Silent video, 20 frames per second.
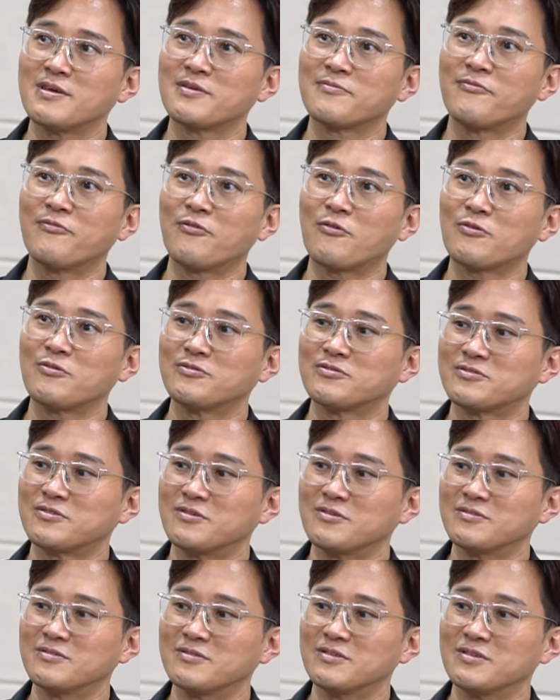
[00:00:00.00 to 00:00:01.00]
focus
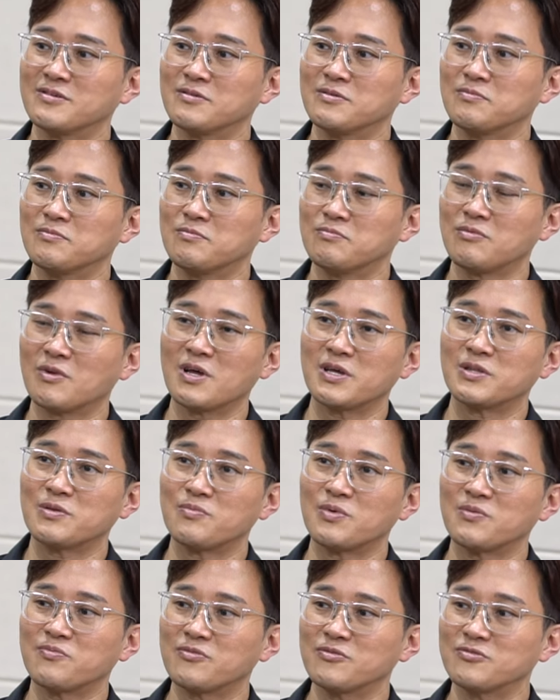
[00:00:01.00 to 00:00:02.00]
on the
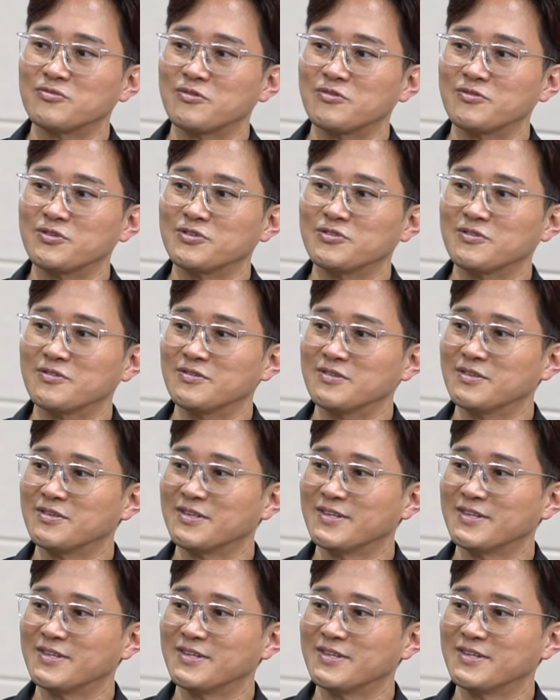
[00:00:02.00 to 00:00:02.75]
blind people's solution.